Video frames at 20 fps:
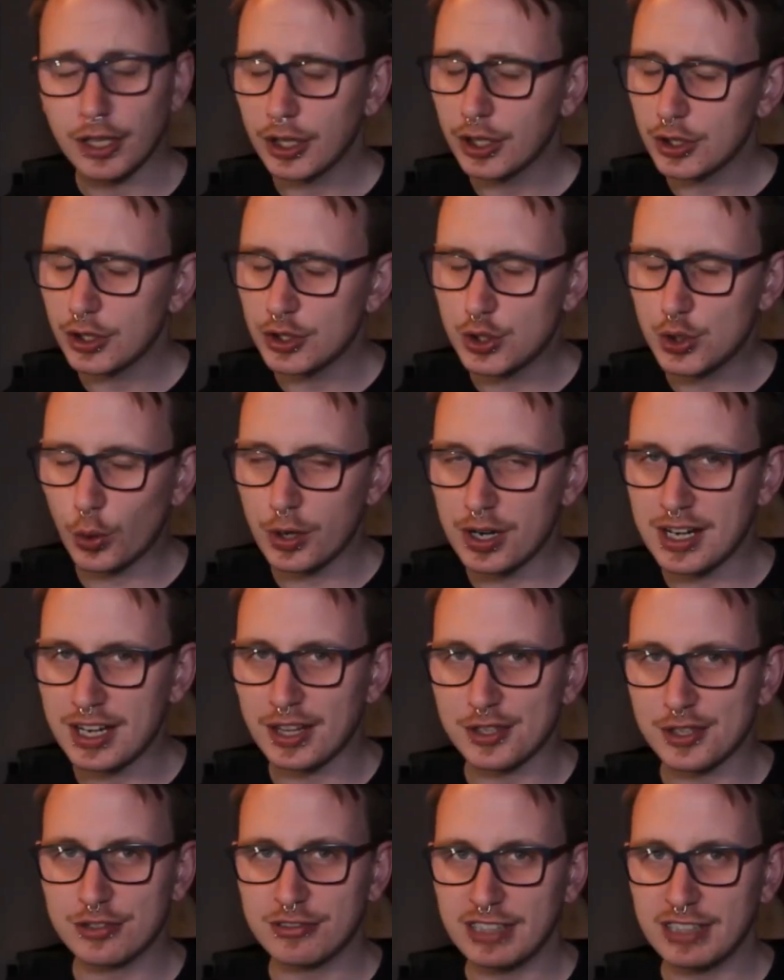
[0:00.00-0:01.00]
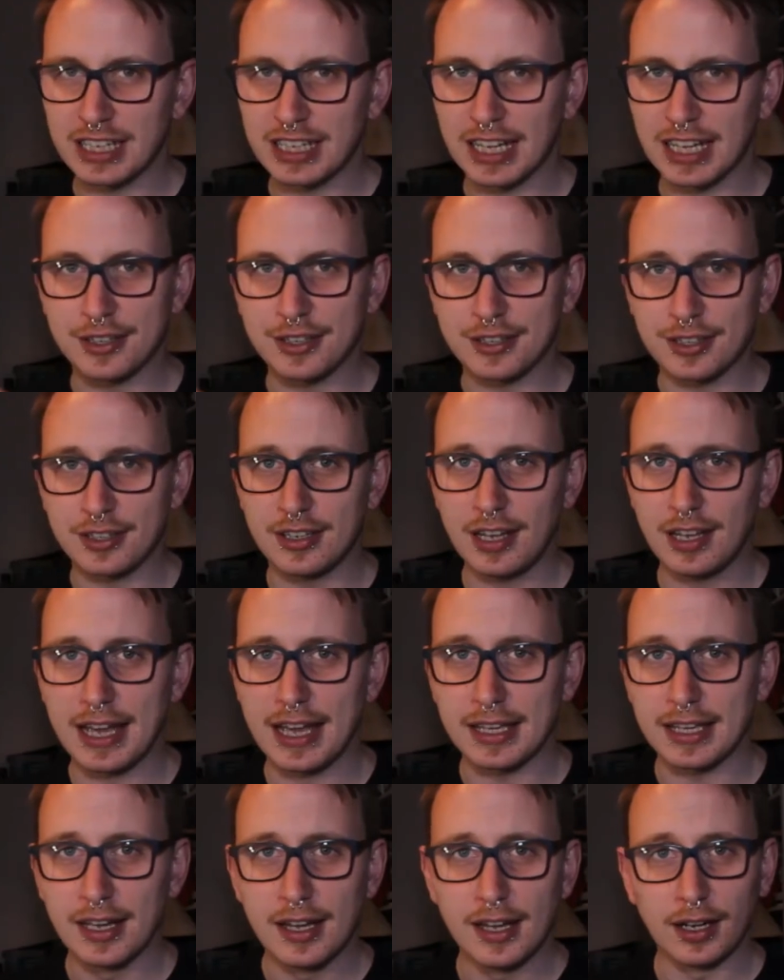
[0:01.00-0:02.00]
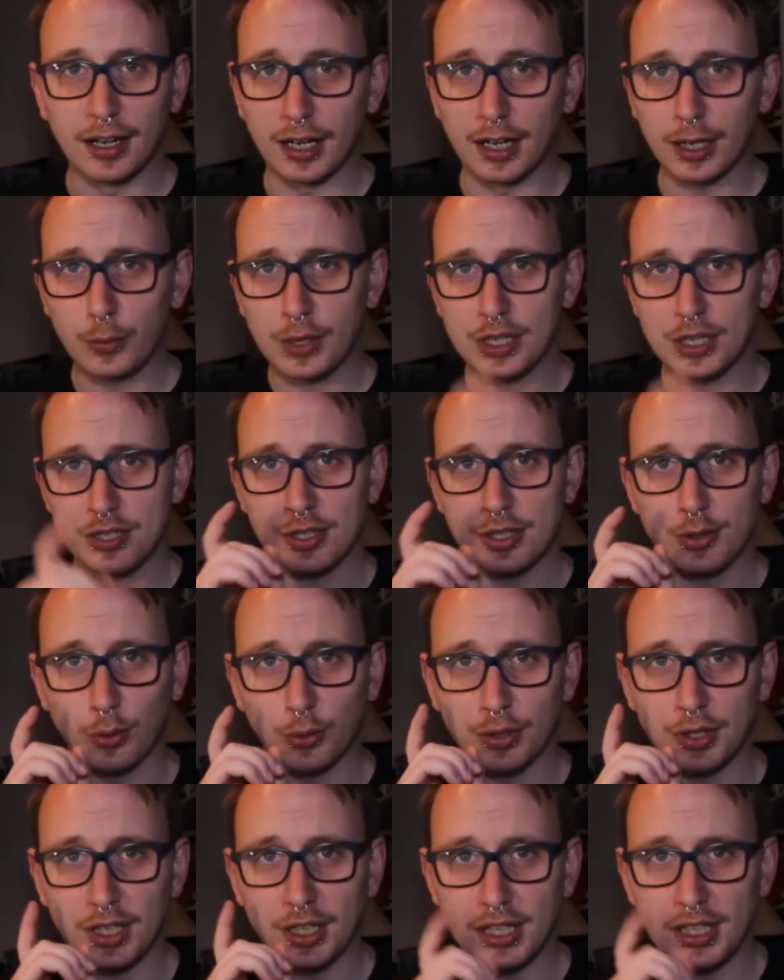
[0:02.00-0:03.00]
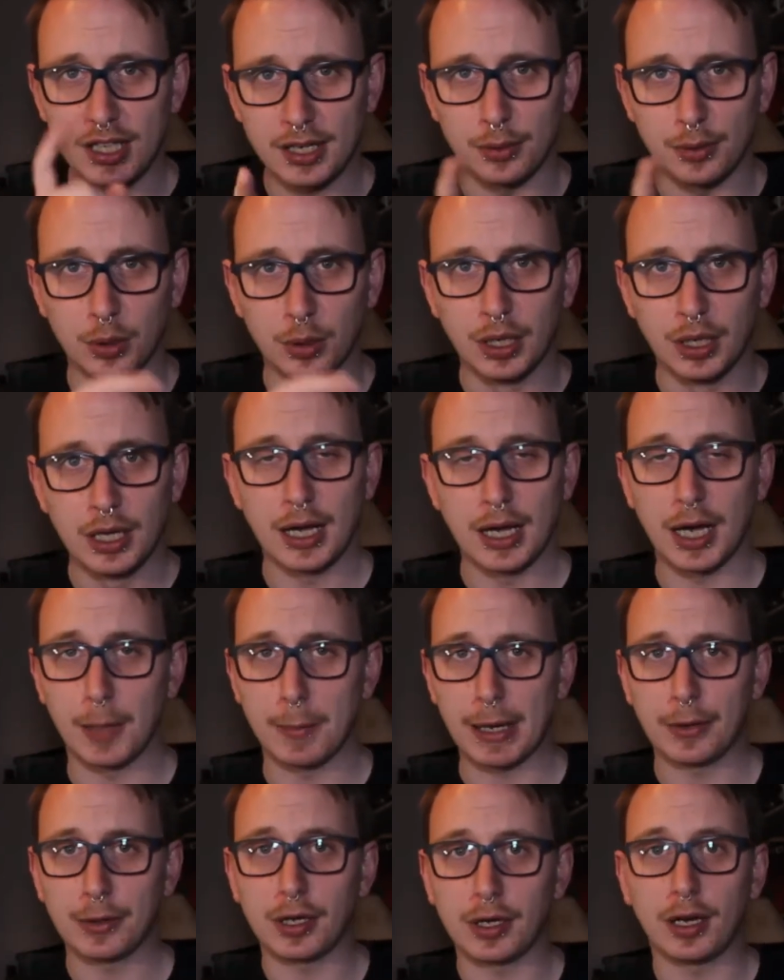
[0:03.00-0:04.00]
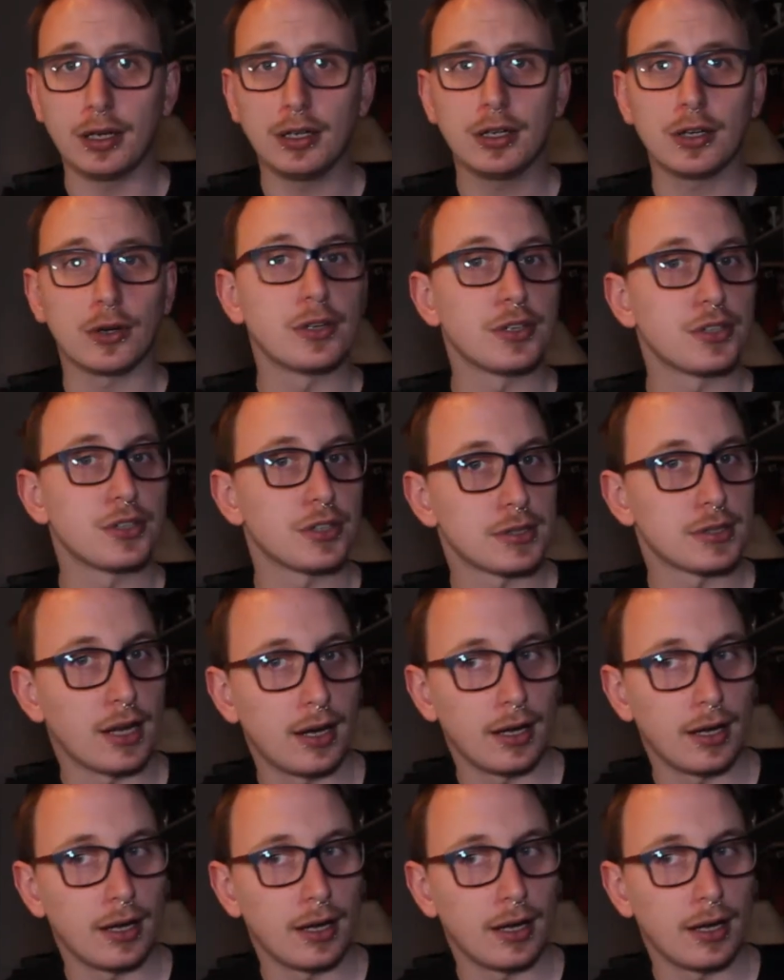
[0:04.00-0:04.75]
Jordan at the screen, and today I wish to talk to you about unconscious